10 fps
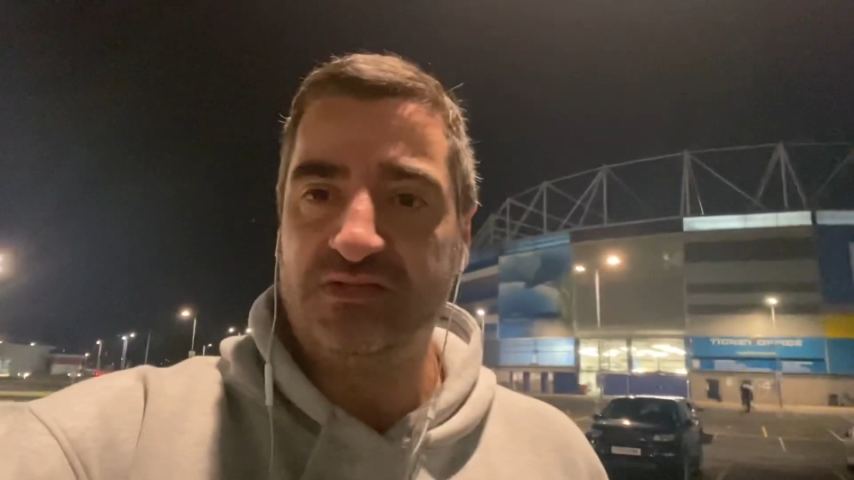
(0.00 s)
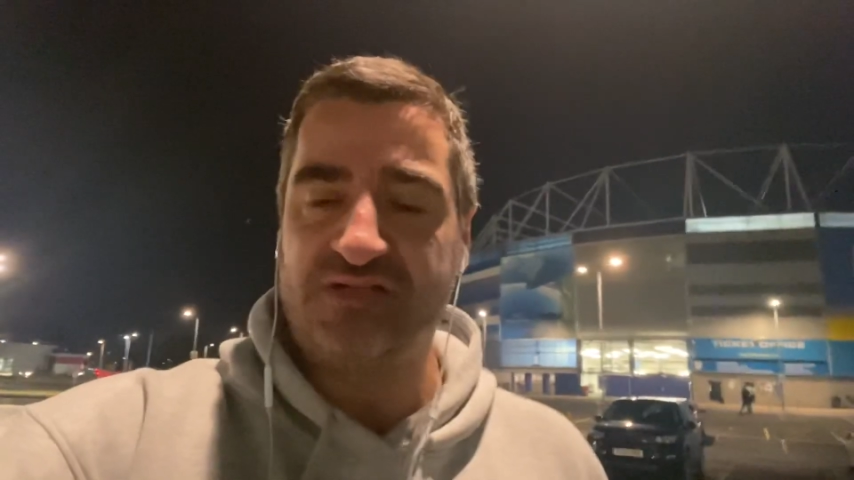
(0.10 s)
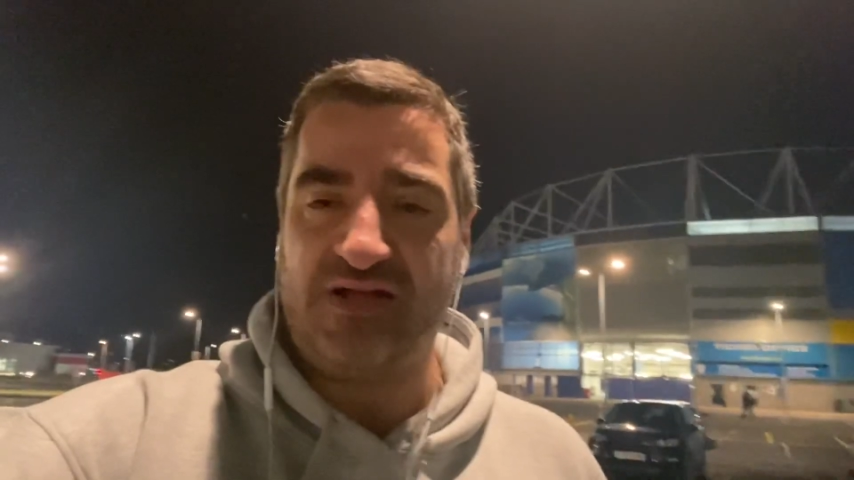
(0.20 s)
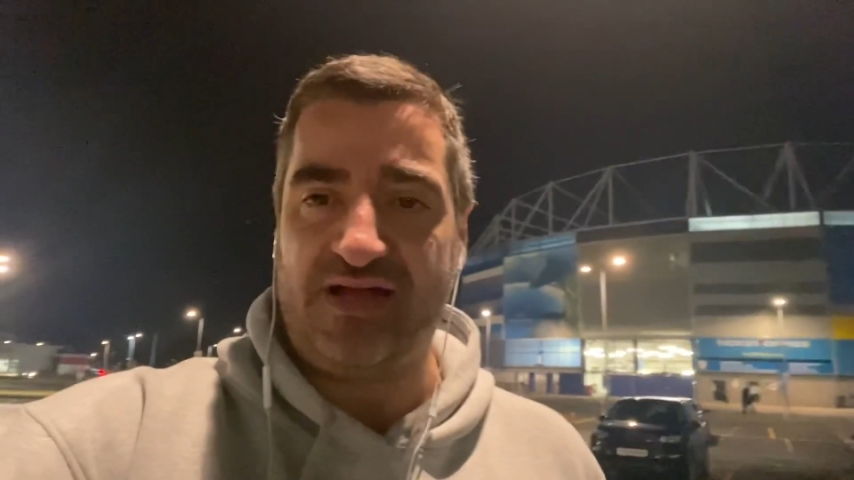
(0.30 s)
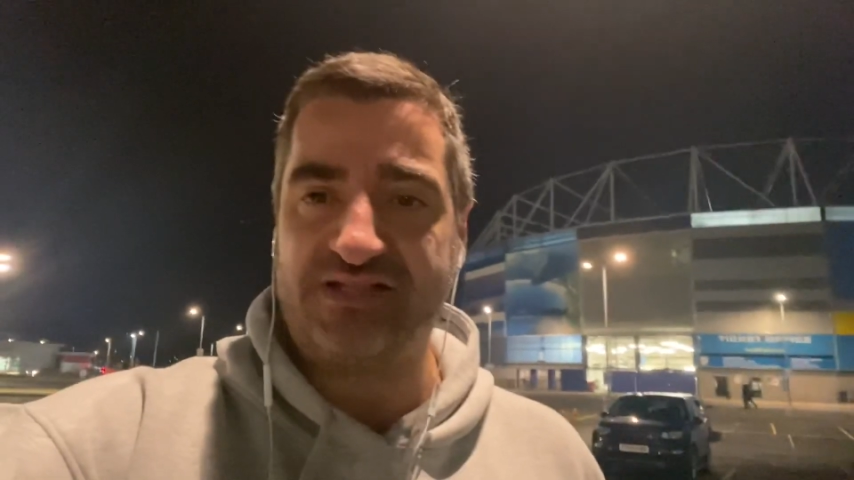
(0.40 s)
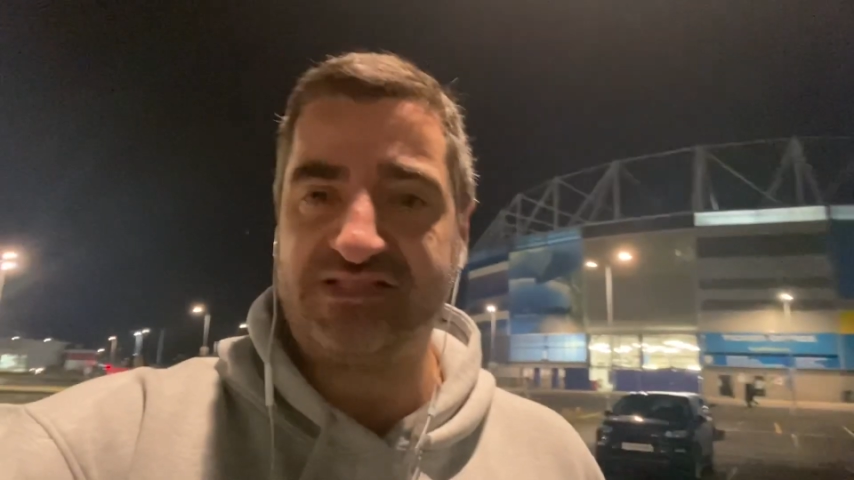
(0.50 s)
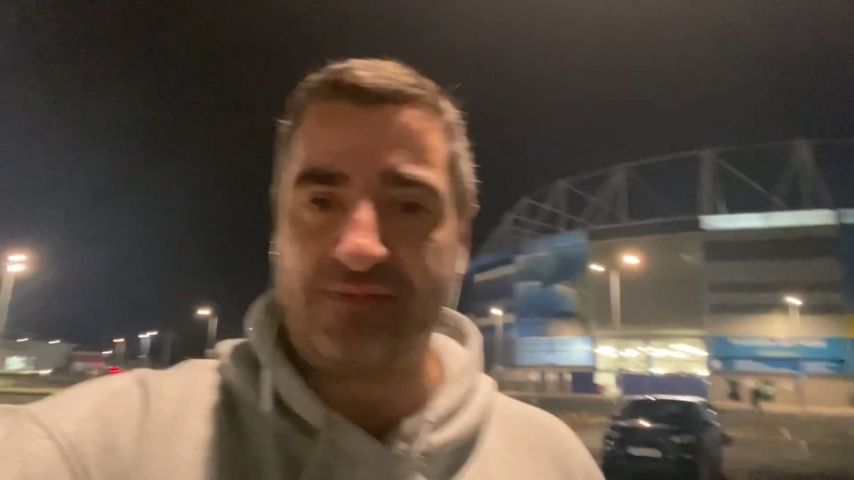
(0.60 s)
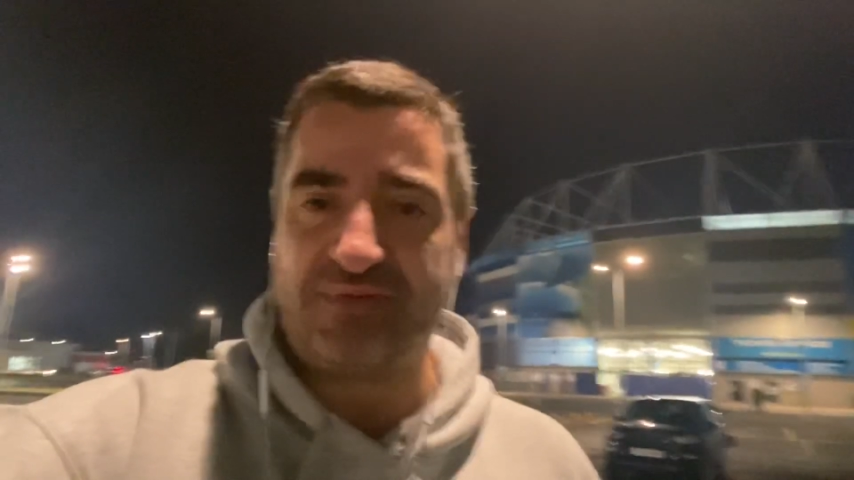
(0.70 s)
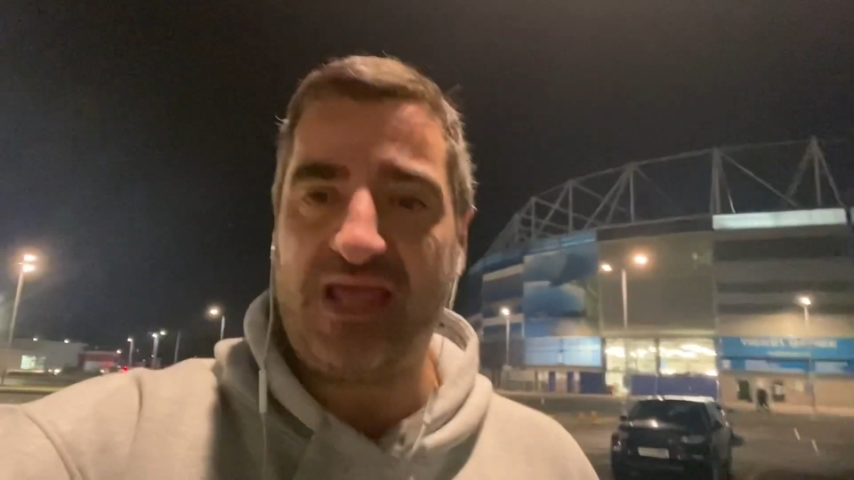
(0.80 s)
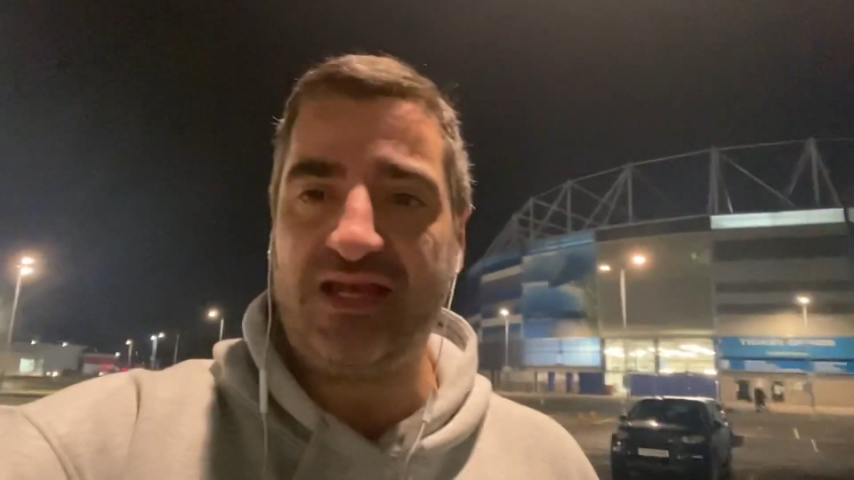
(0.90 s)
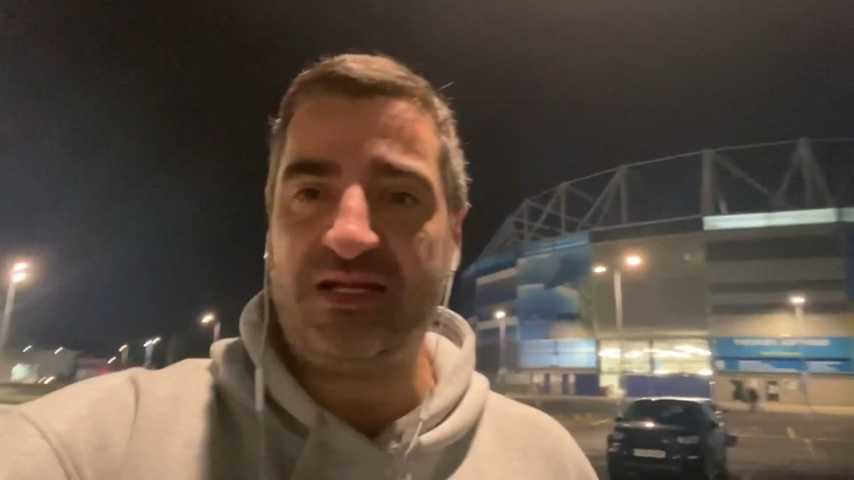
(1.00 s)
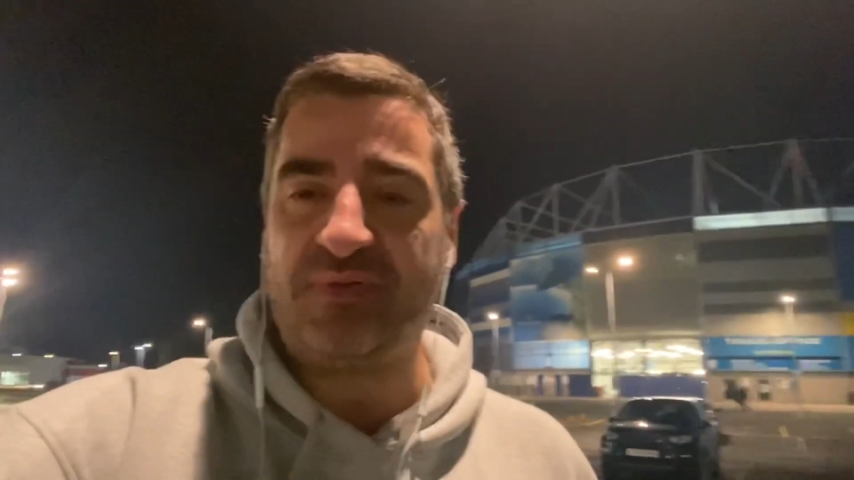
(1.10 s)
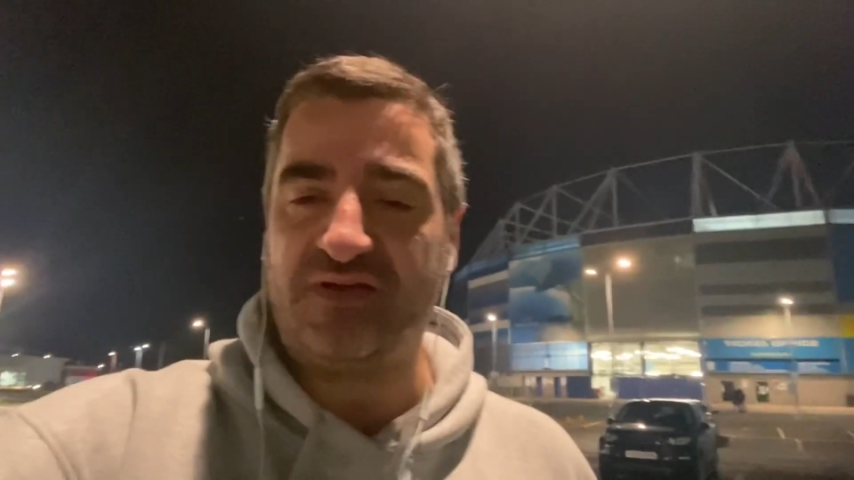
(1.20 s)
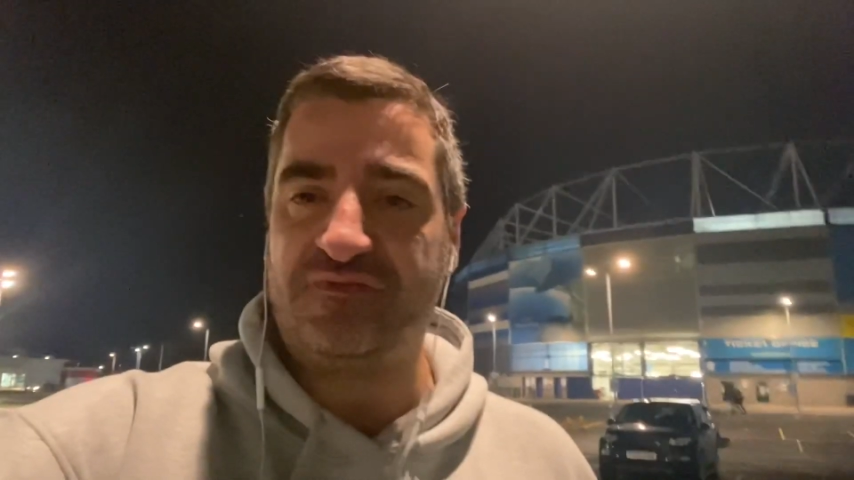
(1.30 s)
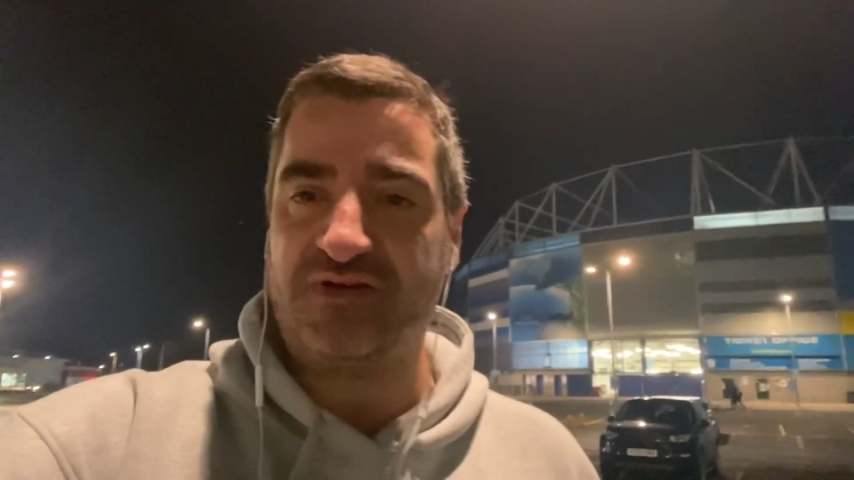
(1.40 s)
to accept any
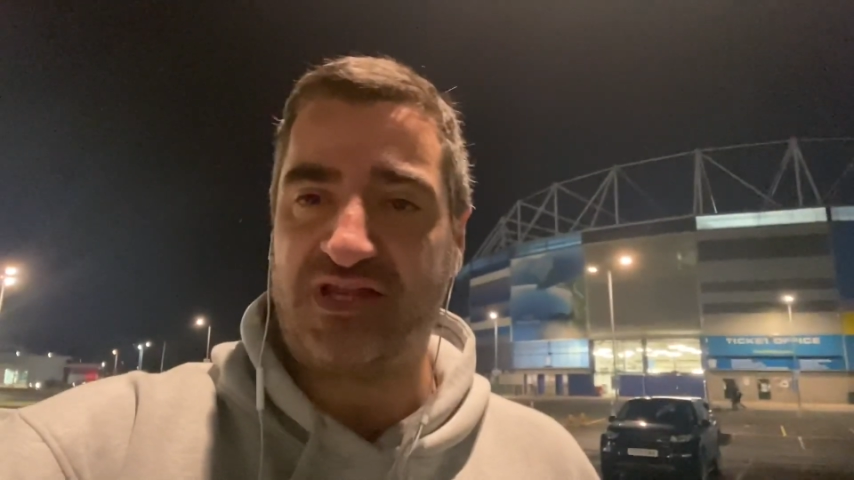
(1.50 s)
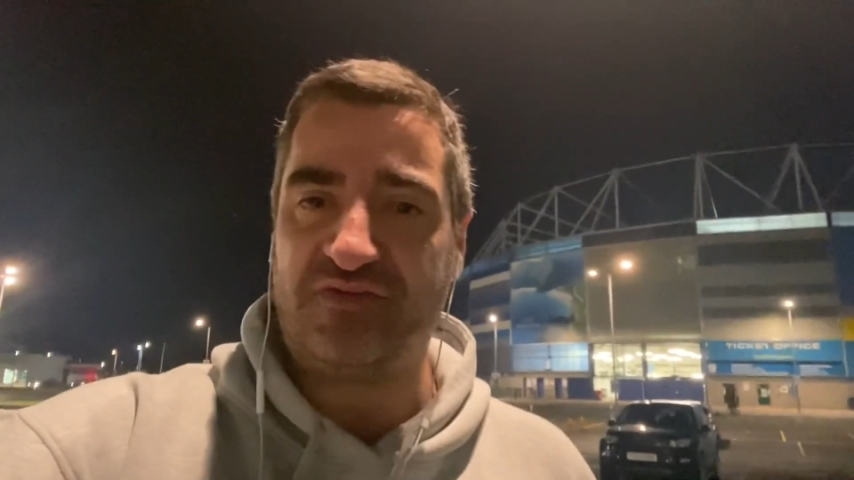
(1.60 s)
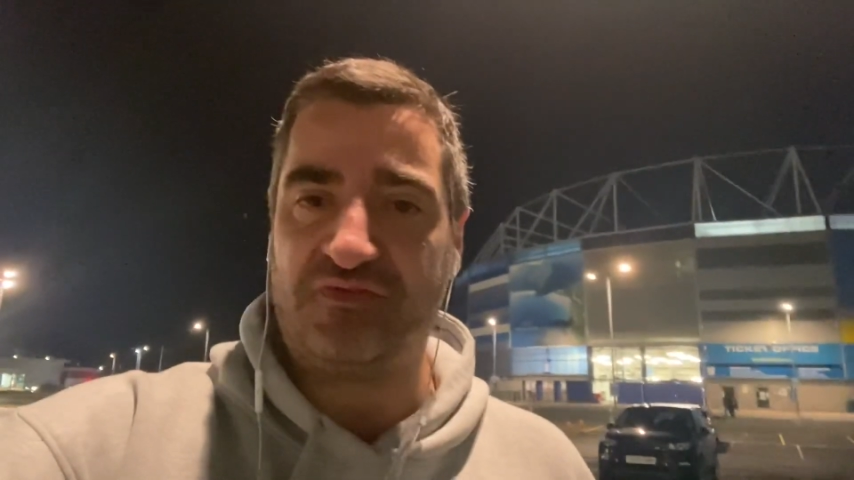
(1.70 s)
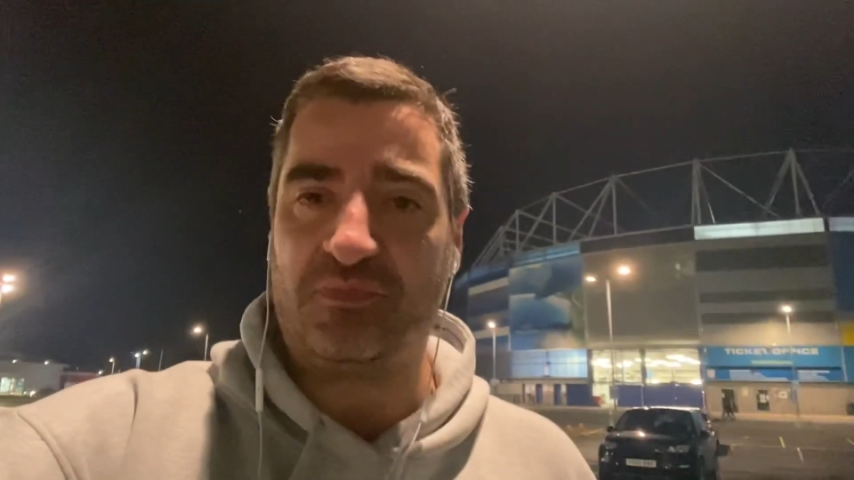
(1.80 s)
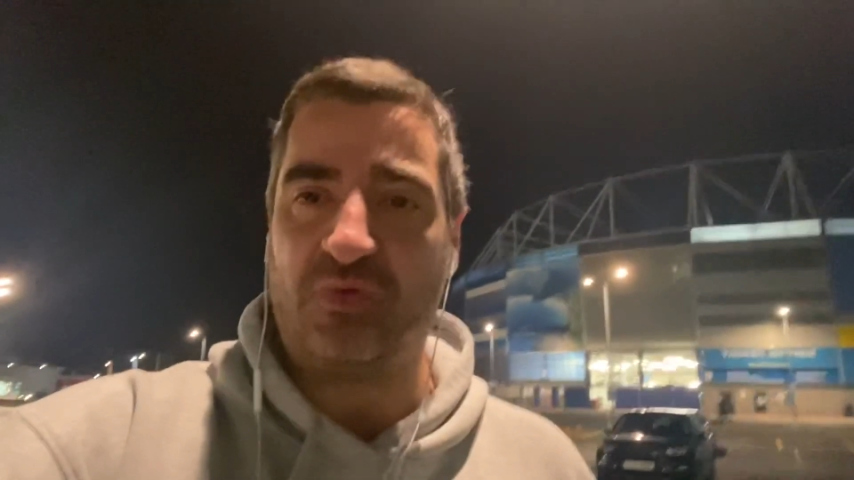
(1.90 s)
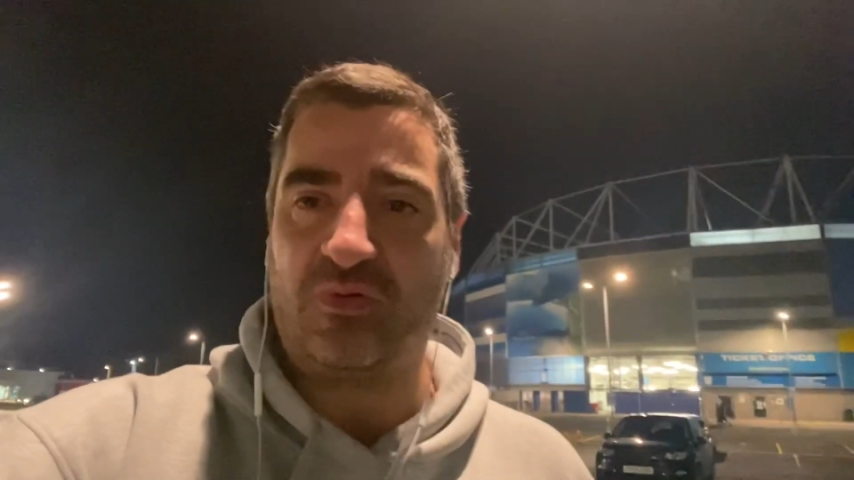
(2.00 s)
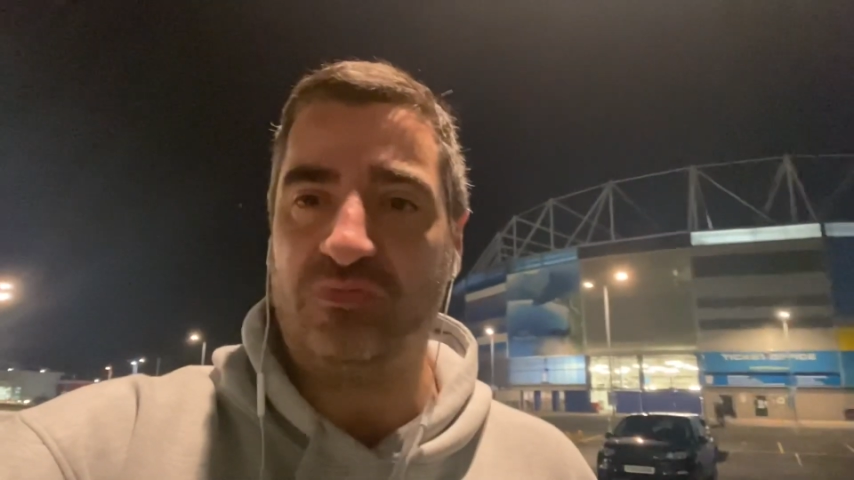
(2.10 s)
bid for Kieffer Moore.